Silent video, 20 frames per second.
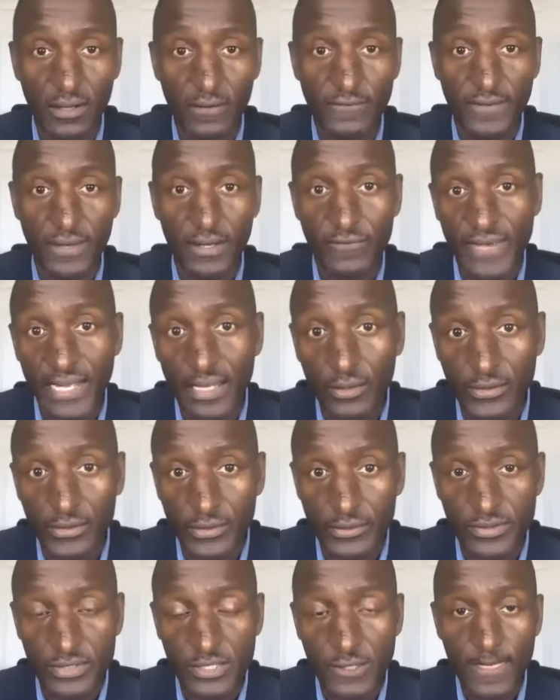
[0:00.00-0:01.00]

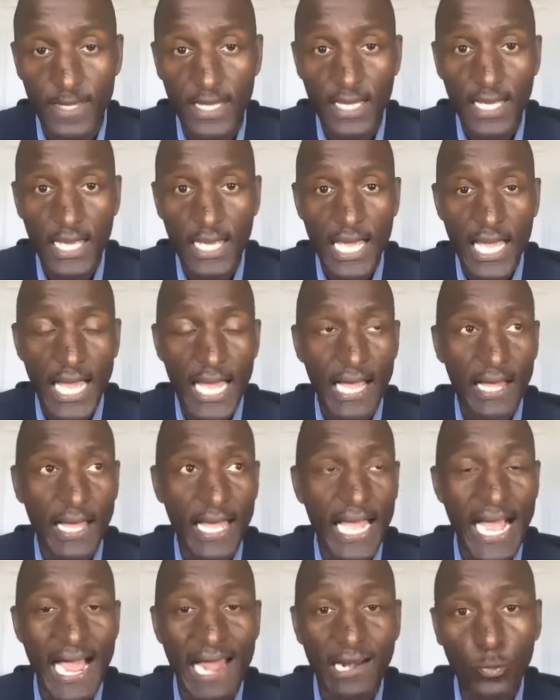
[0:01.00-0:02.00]
elders?
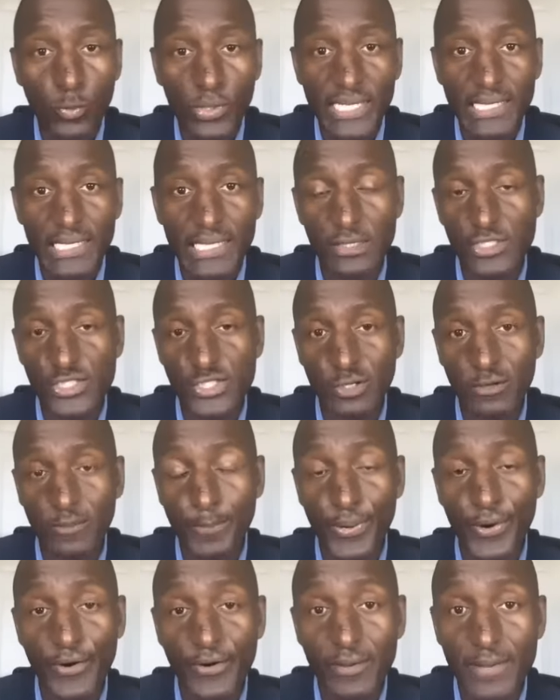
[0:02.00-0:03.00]
How do we ensure
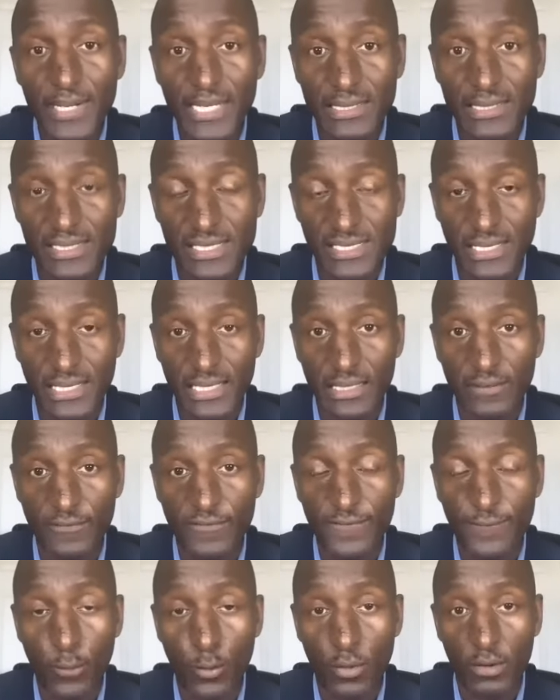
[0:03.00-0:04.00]
permanency
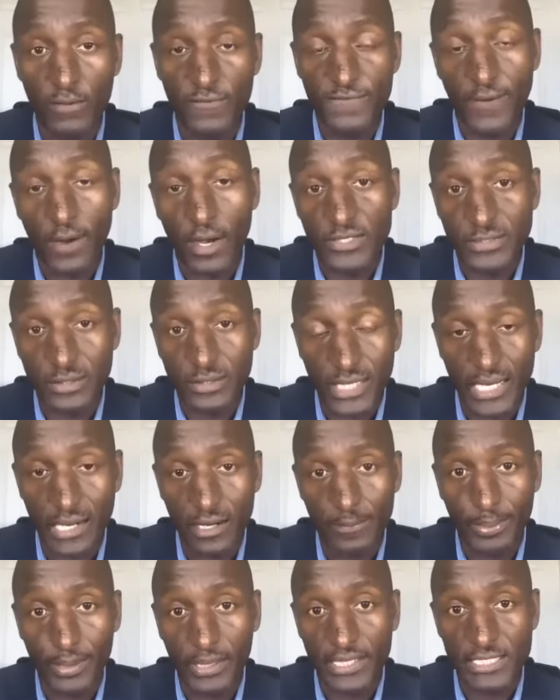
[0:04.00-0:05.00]
for foster care
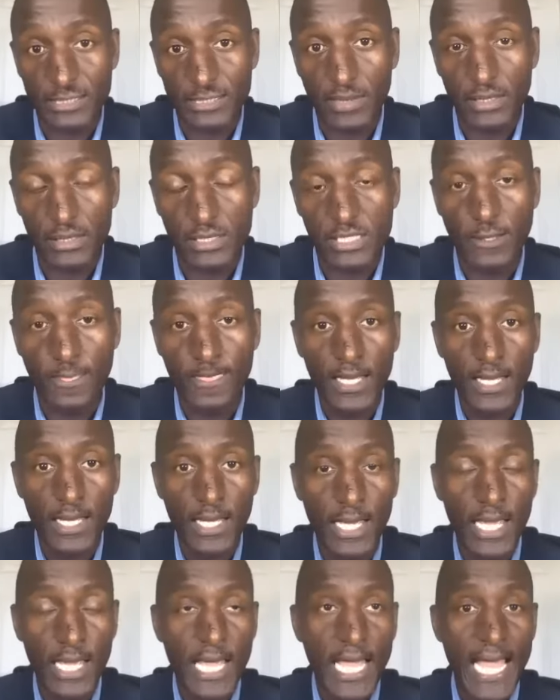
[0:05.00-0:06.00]
placements?
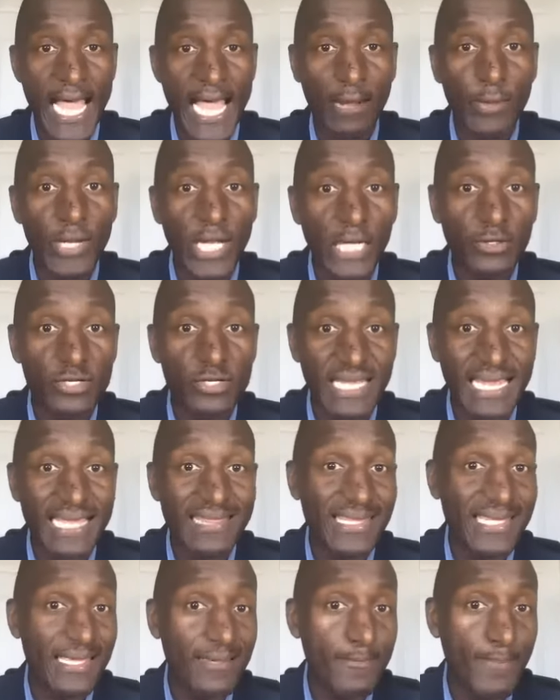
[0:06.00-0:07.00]
How do we understand
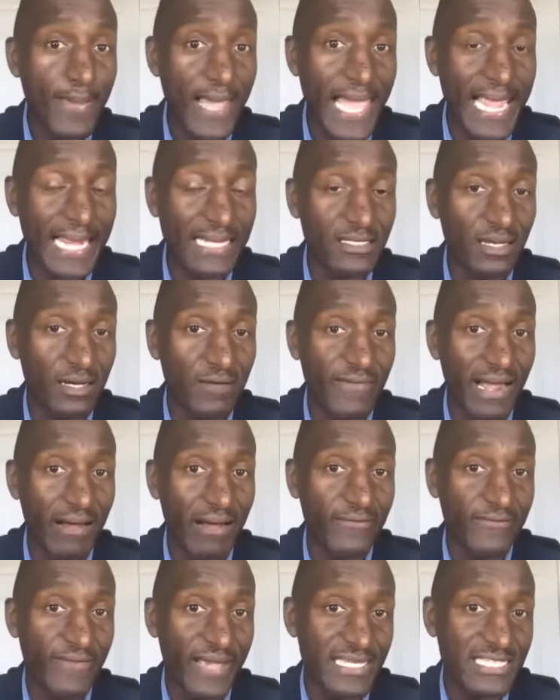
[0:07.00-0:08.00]
the impact of our
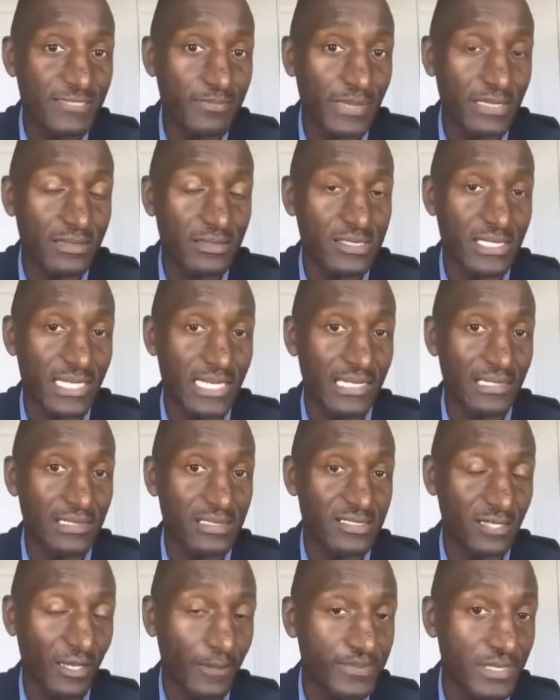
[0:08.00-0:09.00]
investments in
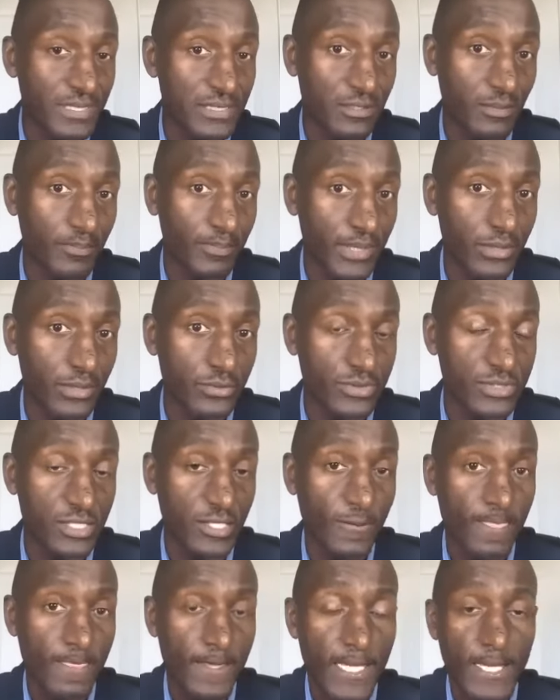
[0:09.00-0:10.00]
substance abuse?
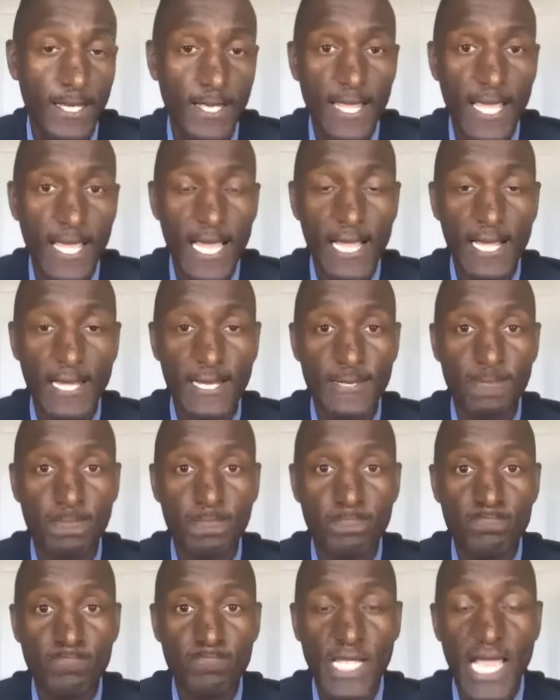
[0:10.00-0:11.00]
How
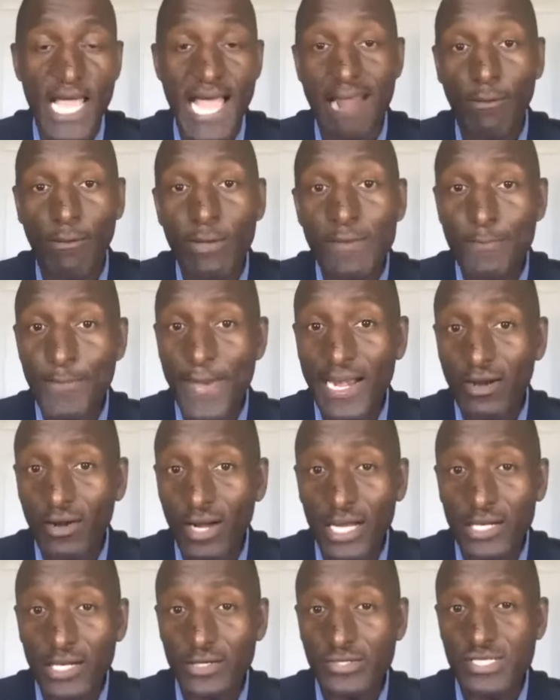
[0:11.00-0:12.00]
do we better
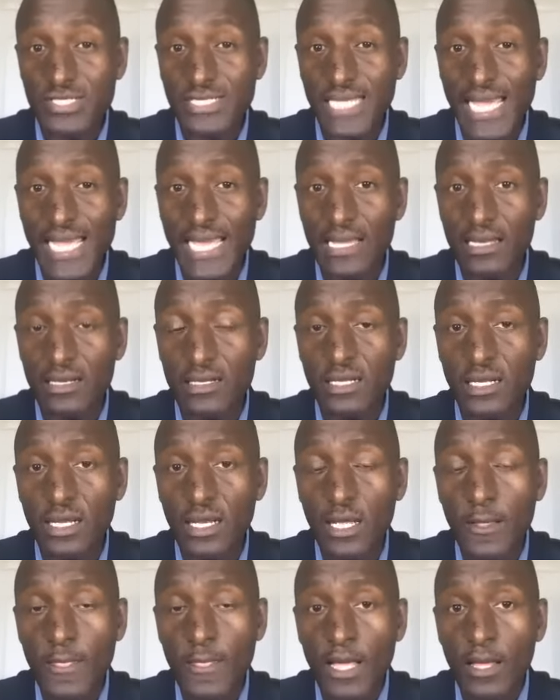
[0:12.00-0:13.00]
understand
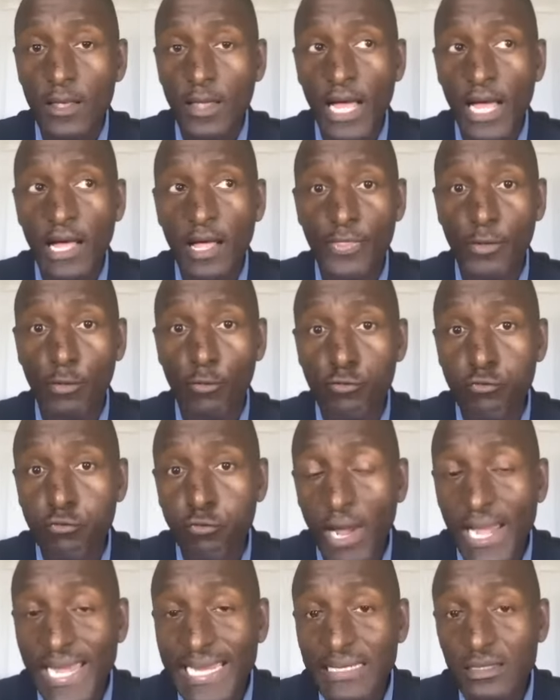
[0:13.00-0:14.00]
the
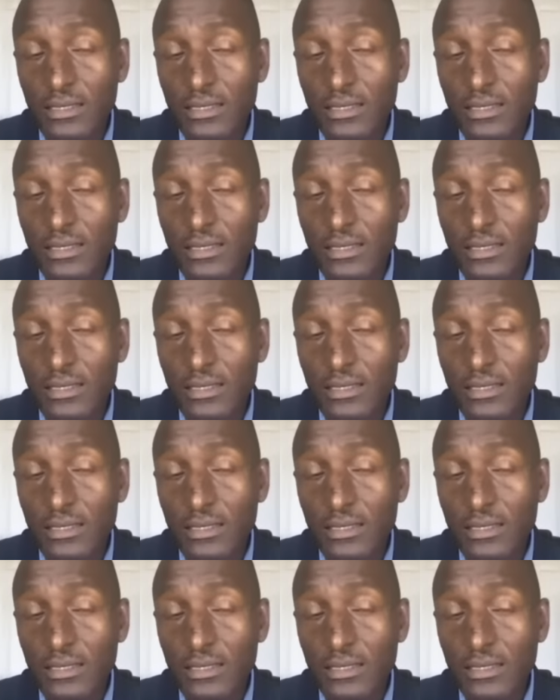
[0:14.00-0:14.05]
right